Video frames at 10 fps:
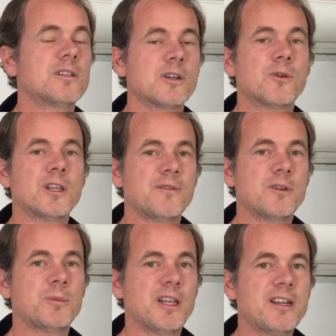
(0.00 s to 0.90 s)
Lower
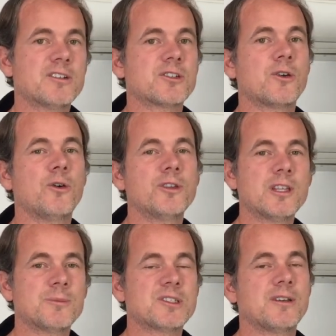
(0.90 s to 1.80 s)
level players are holding
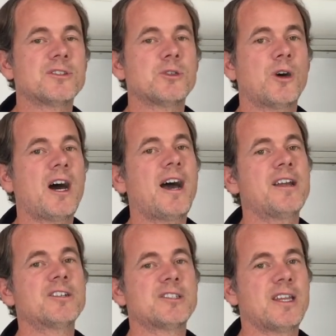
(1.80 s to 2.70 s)
themselves to a
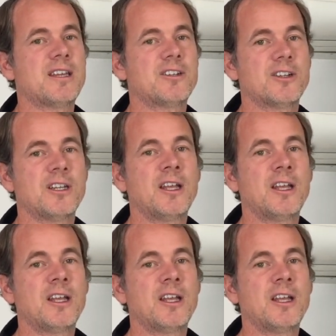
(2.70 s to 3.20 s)
higher standard